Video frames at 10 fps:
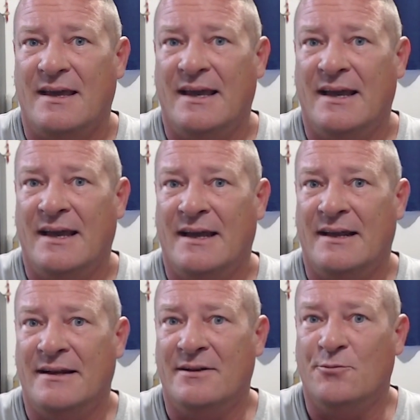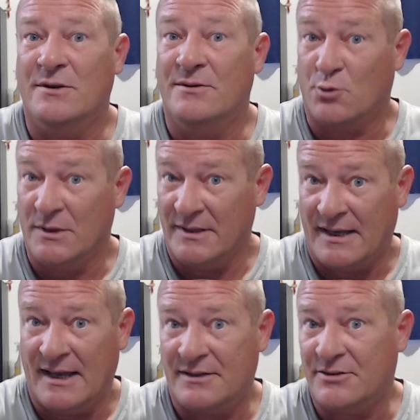and we've really
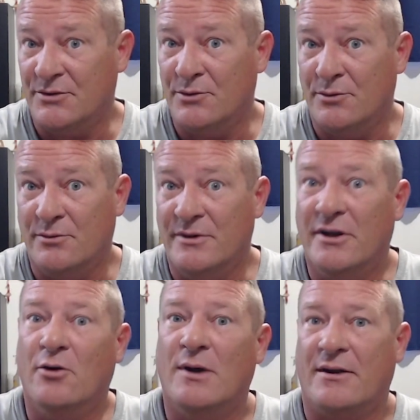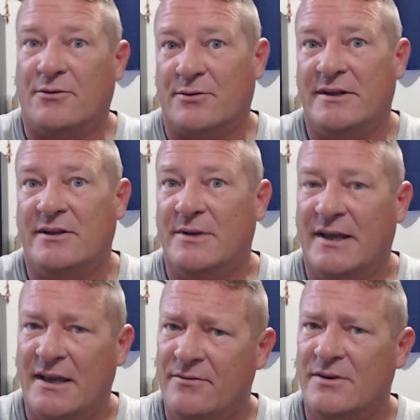got to know how to read their
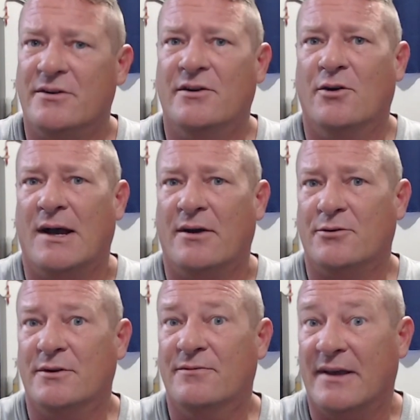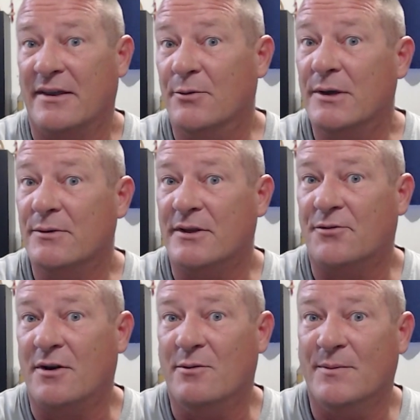behavior, know how to evaluate what their
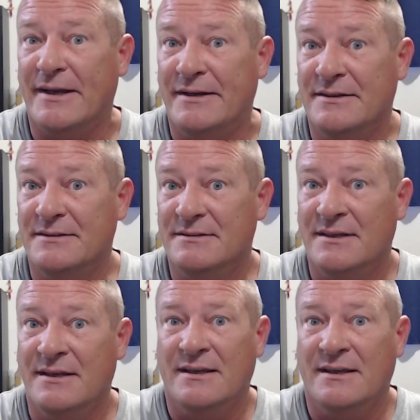frame of mind is